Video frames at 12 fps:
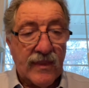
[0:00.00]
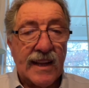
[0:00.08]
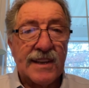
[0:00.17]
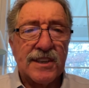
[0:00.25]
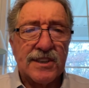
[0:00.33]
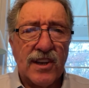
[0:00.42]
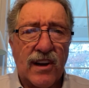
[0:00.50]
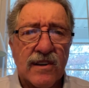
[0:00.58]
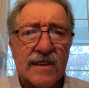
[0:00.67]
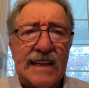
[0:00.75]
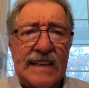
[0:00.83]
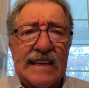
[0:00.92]
The
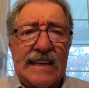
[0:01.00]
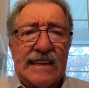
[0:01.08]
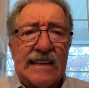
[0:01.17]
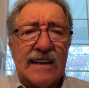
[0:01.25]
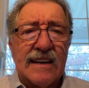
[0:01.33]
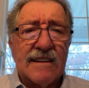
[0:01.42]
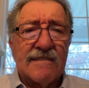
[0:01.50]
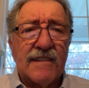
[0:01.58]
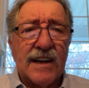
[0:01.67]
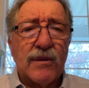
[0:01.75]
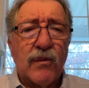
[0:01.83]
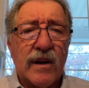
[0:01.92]
song
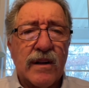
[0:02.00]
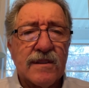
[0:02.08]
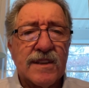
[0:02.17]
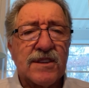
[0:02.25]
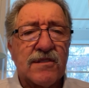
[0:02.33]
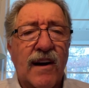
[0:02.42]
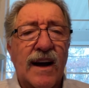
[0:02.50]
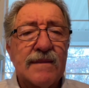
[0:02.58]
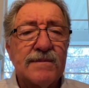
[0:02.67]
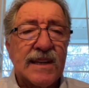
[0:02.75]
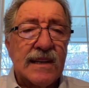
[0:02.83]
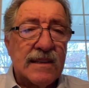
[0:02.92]
very well
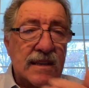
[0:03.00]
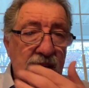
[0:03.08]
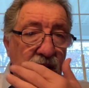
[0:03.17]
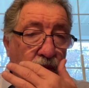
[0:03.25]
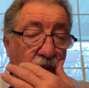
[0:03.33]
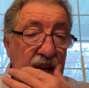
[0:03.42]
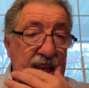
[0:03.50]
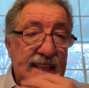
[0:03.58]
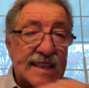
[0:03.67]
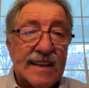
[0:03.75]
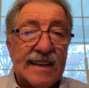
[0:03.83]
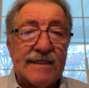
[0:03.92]
describes what